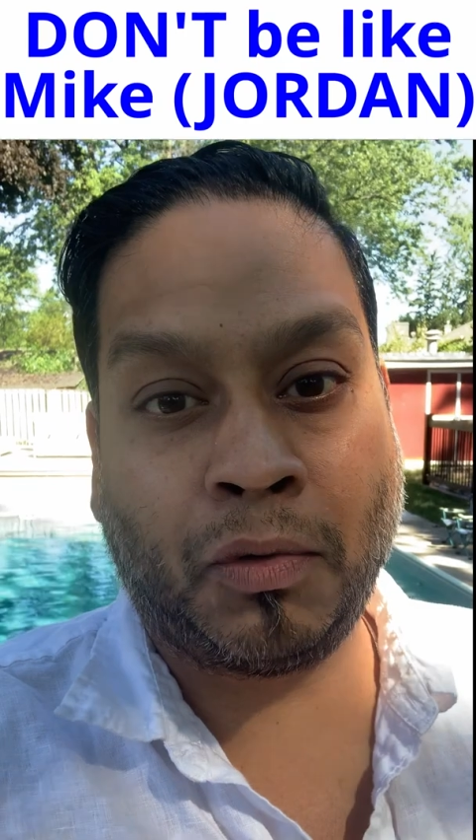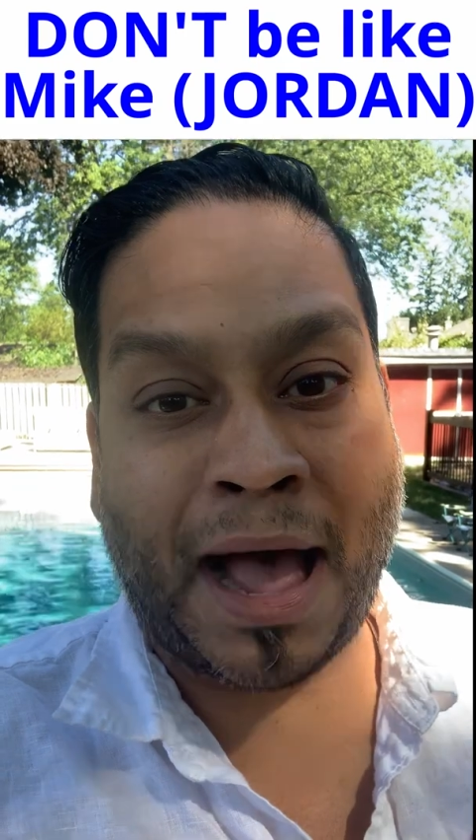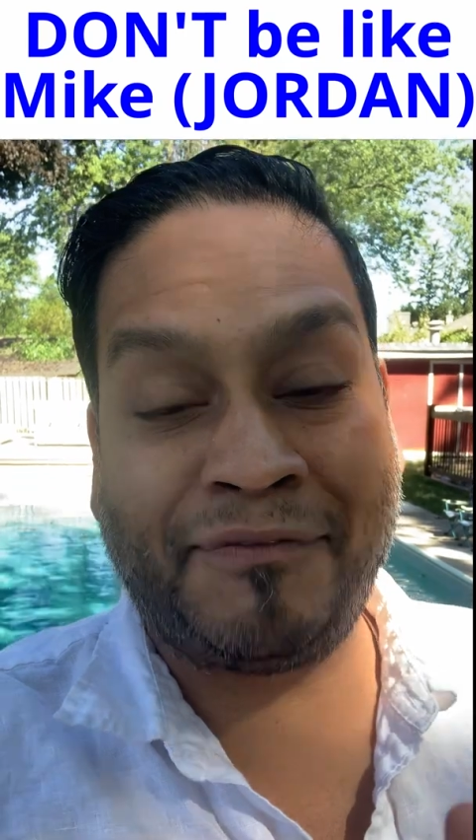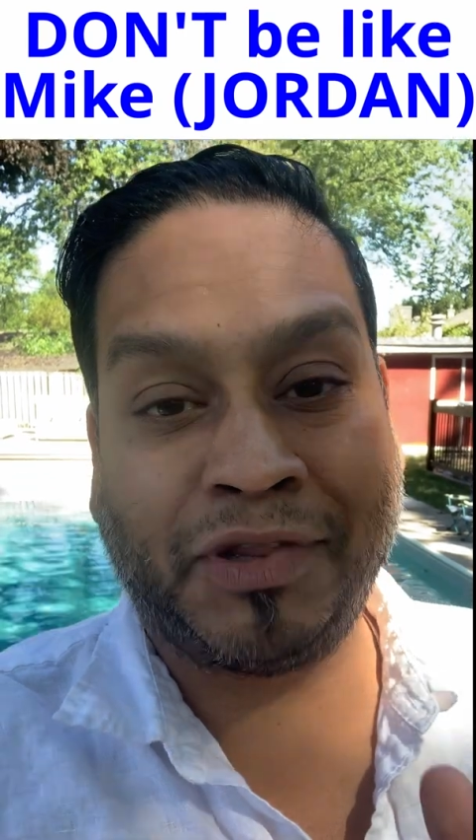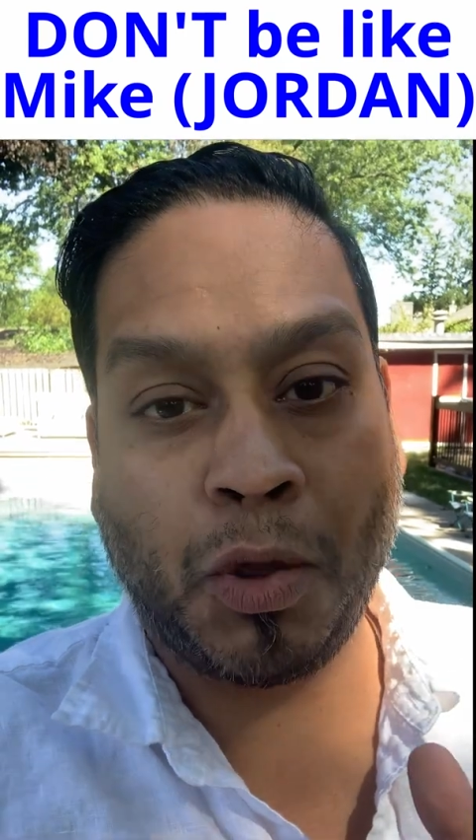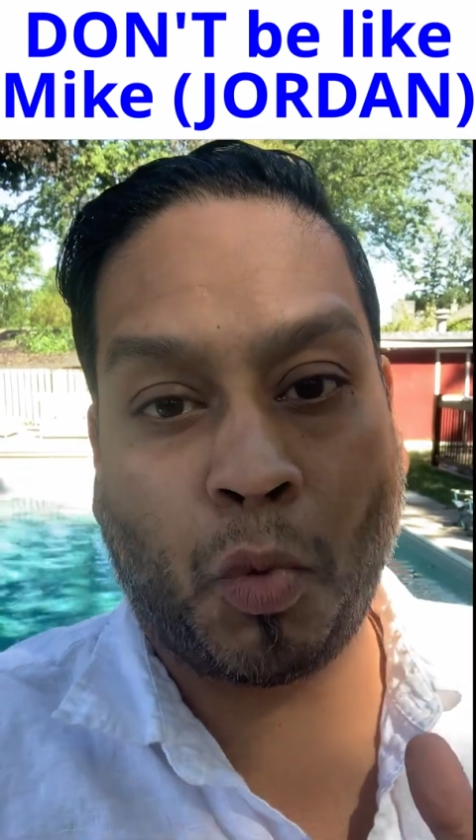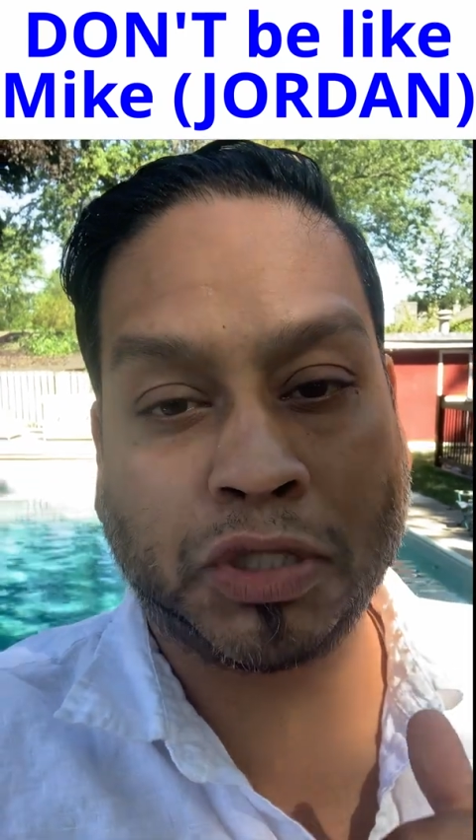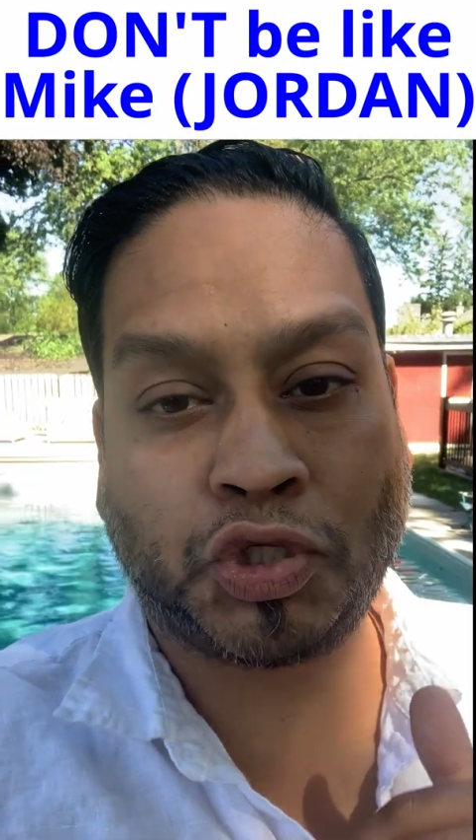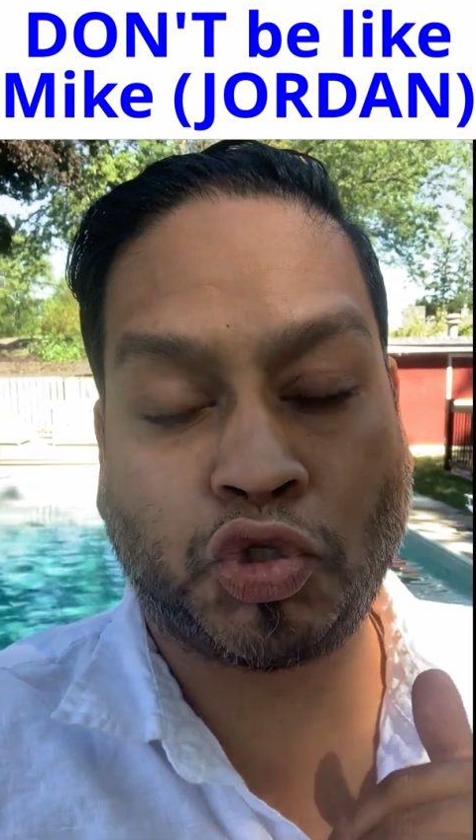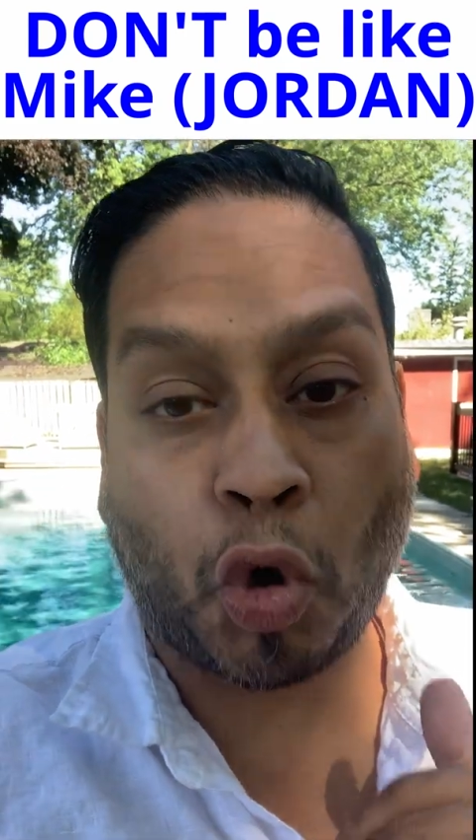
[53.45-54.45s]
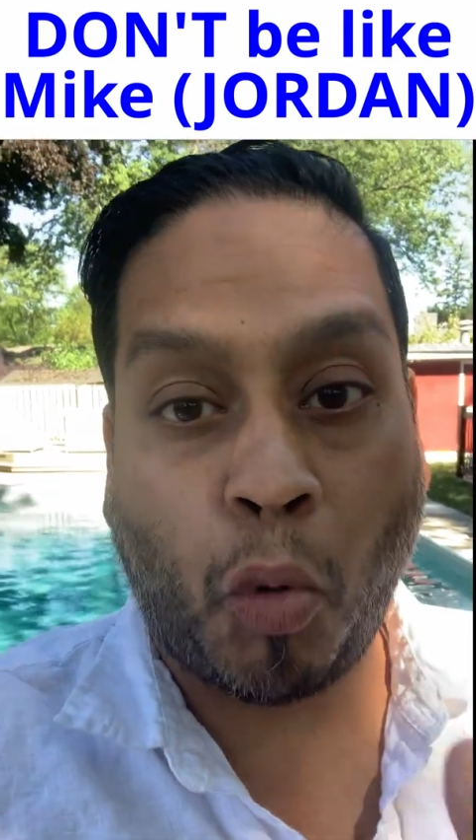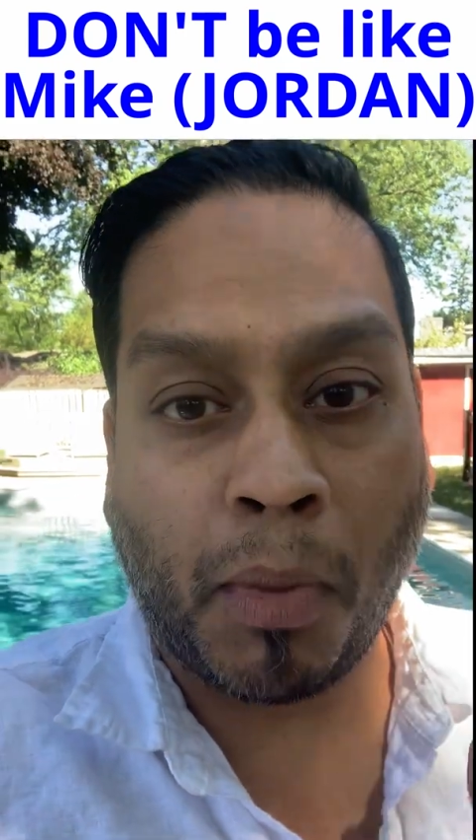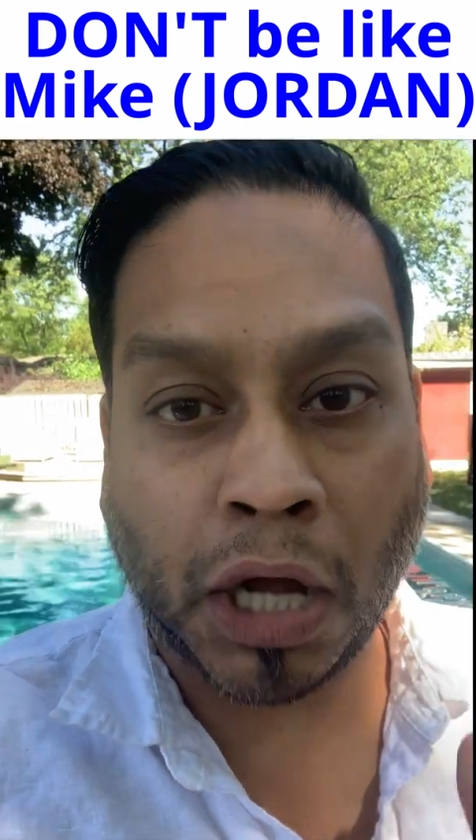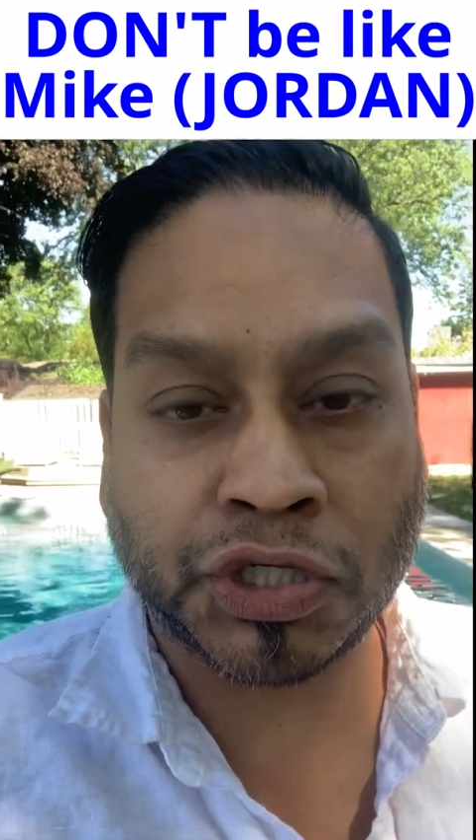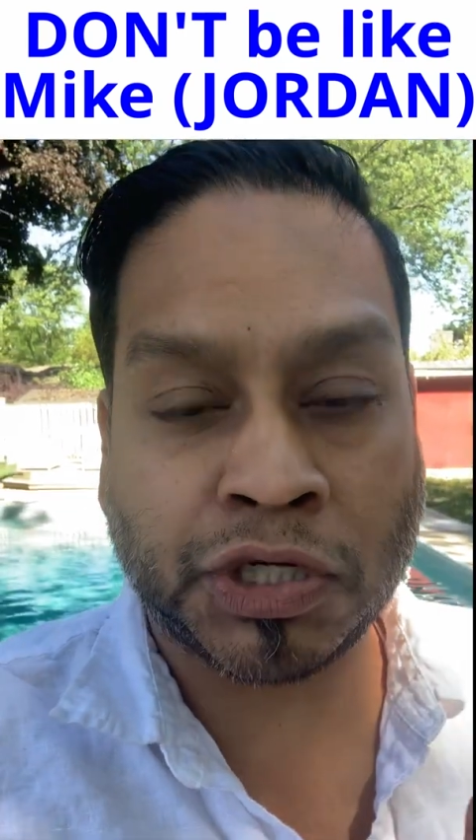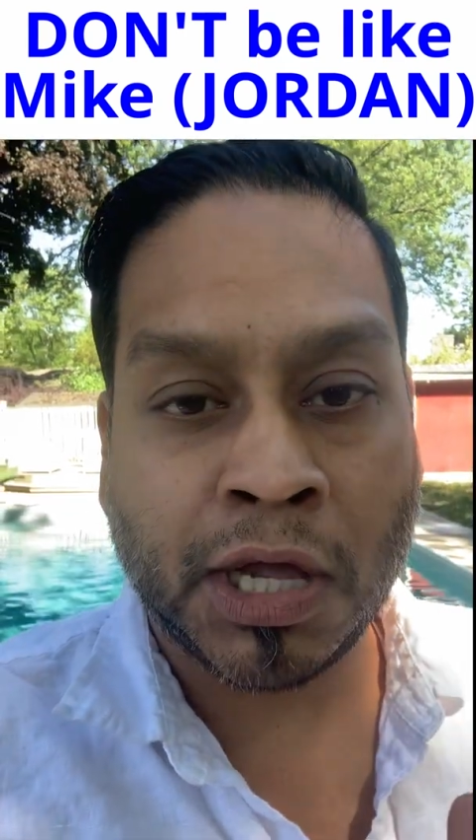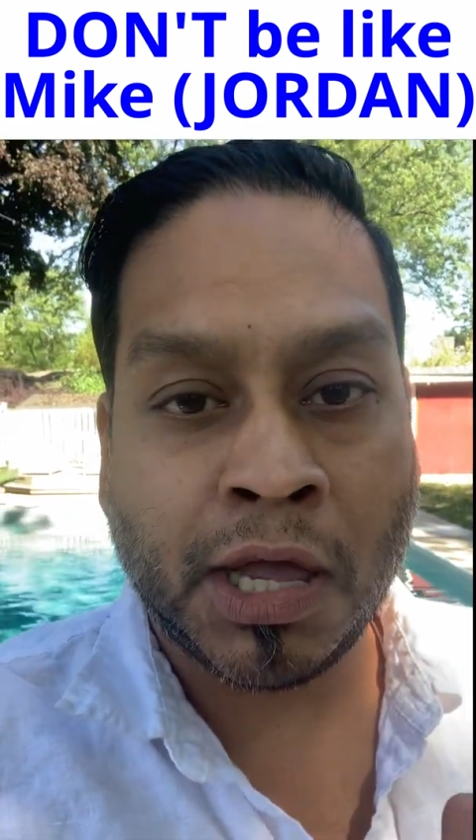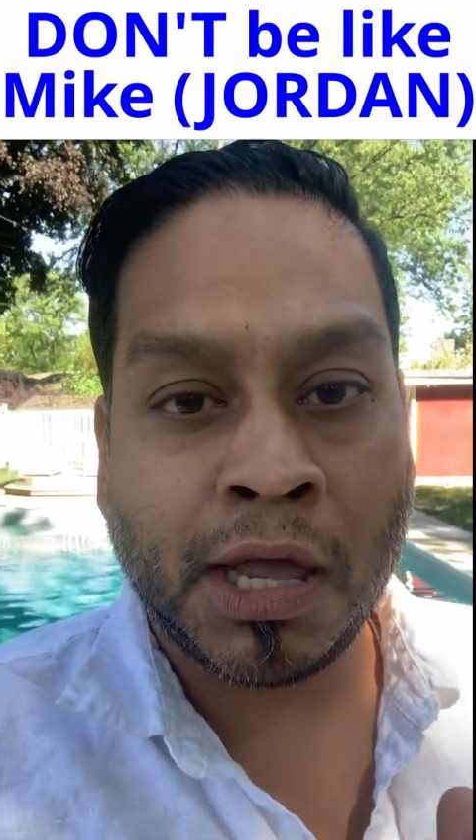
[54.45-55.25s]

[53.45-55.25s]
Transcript: after they won so much.